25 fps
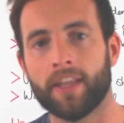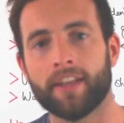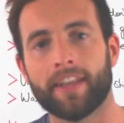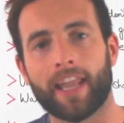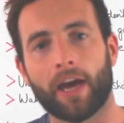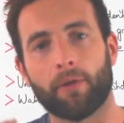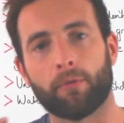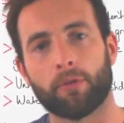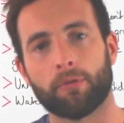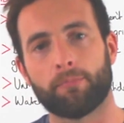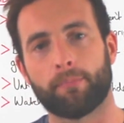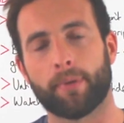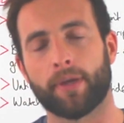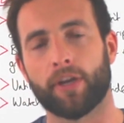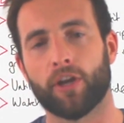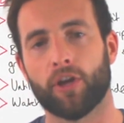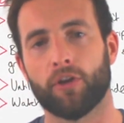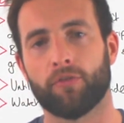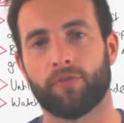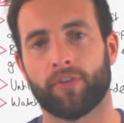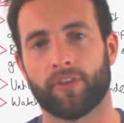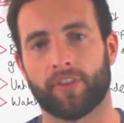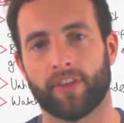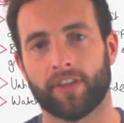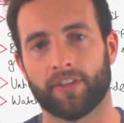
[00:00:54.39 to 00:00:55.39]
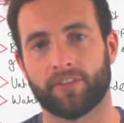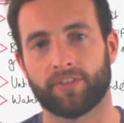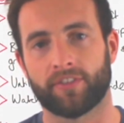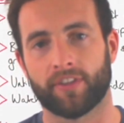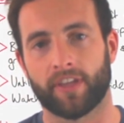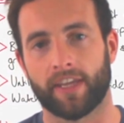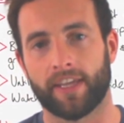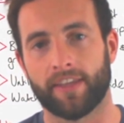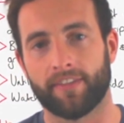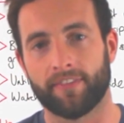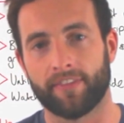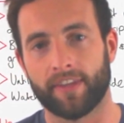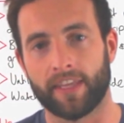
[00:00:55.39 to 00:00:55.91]
Now we've been over this
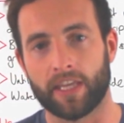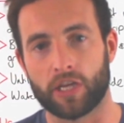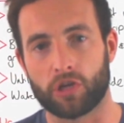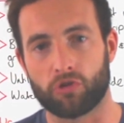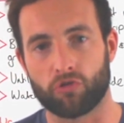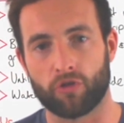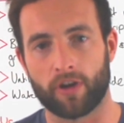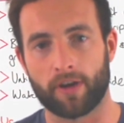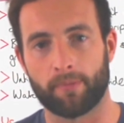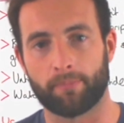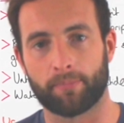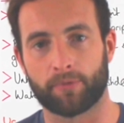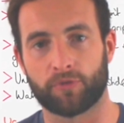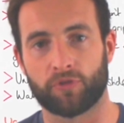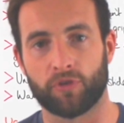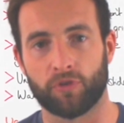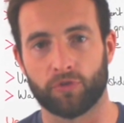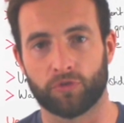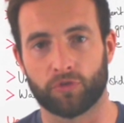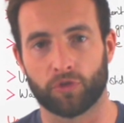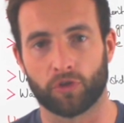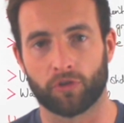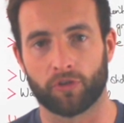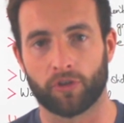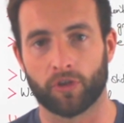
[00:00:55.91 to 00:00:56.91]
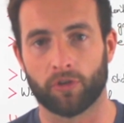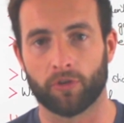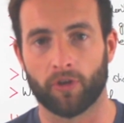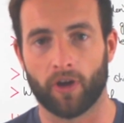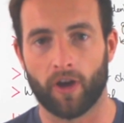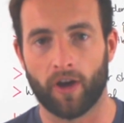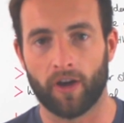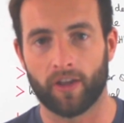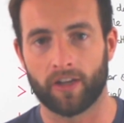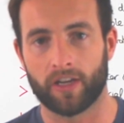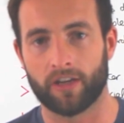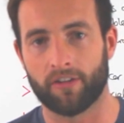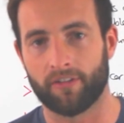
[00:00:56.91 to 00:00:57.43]
in the grip tutorial
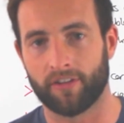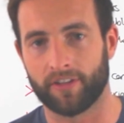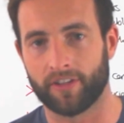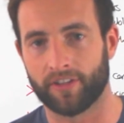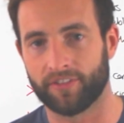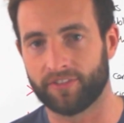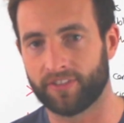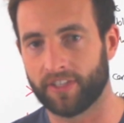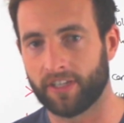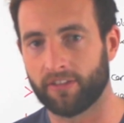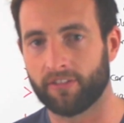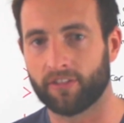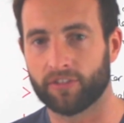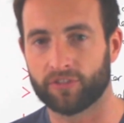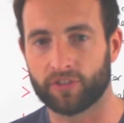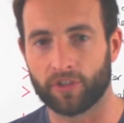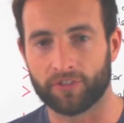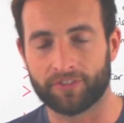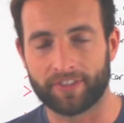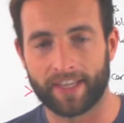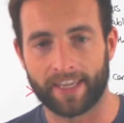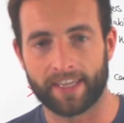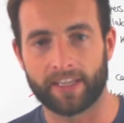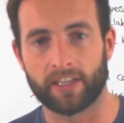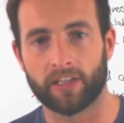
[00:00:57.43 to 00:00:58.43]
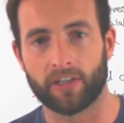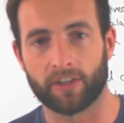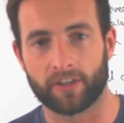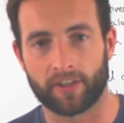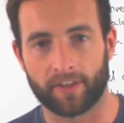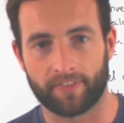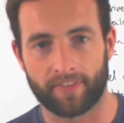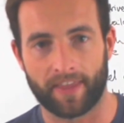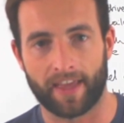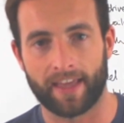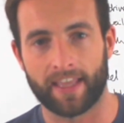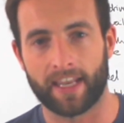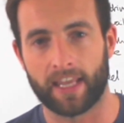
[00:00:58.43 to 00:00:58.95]
earlier in the series, so take a look
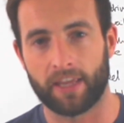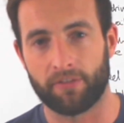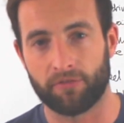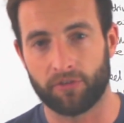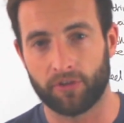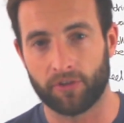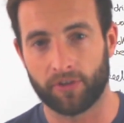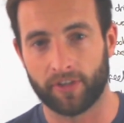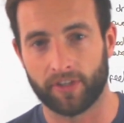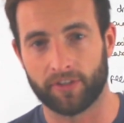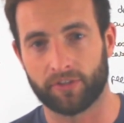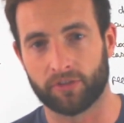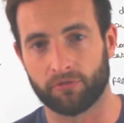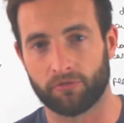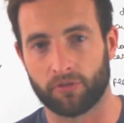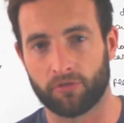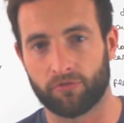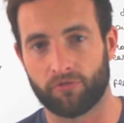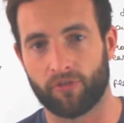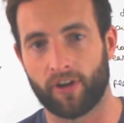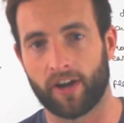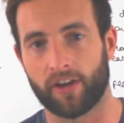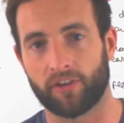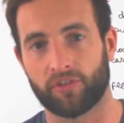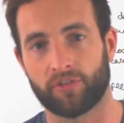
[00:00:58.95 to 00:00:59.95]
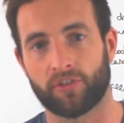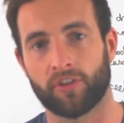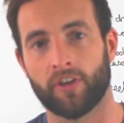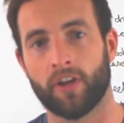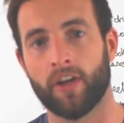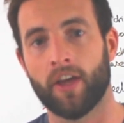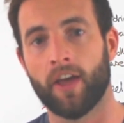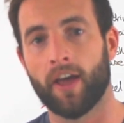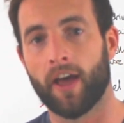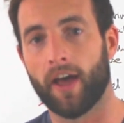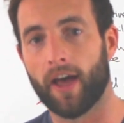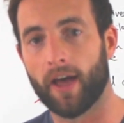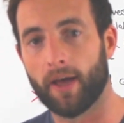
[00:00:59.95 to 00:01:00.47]
at that if you need to refresh
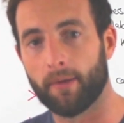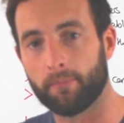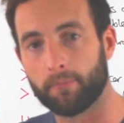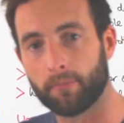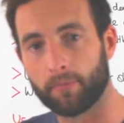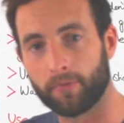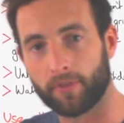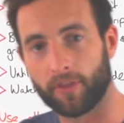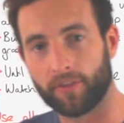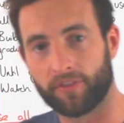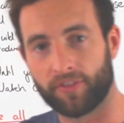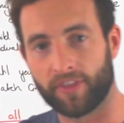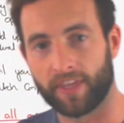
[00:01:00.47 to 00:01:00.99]
the